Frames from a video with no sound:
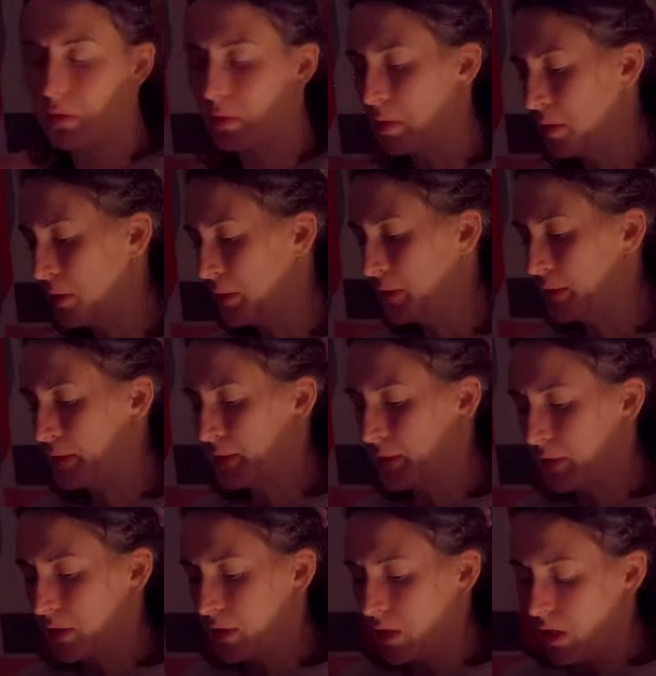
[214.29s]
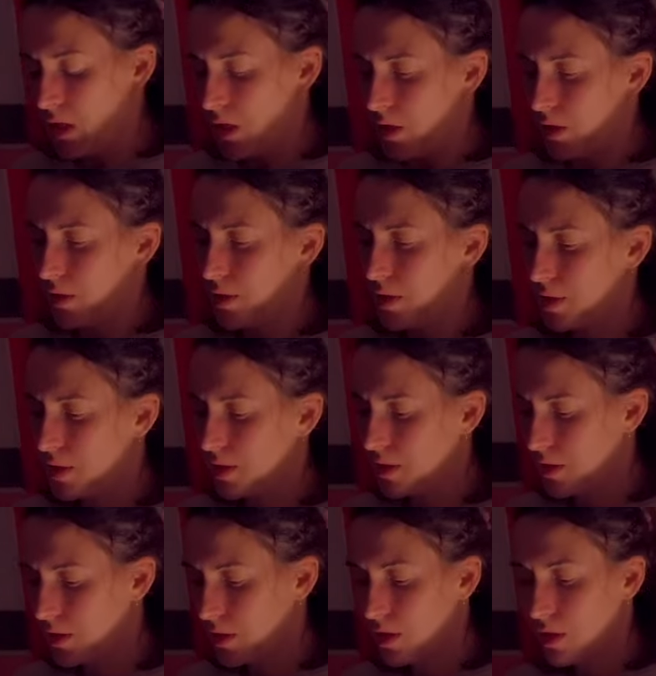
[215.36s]
Good
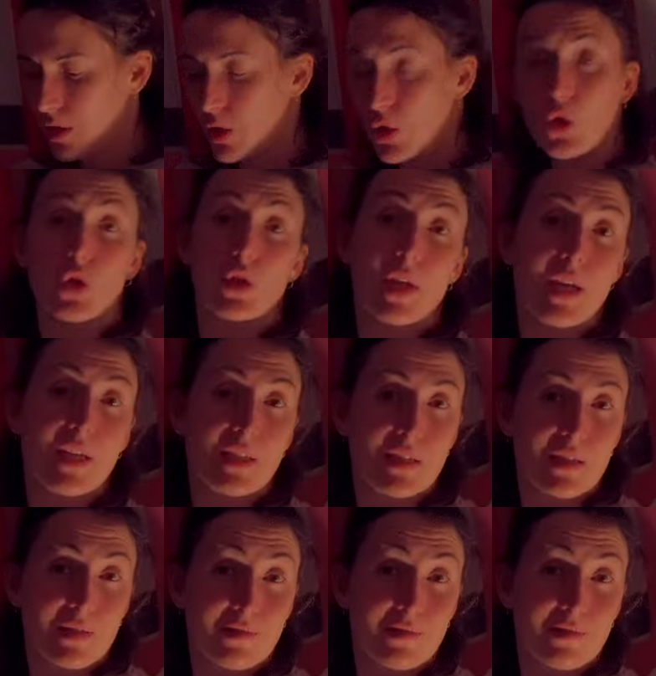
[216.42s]
night.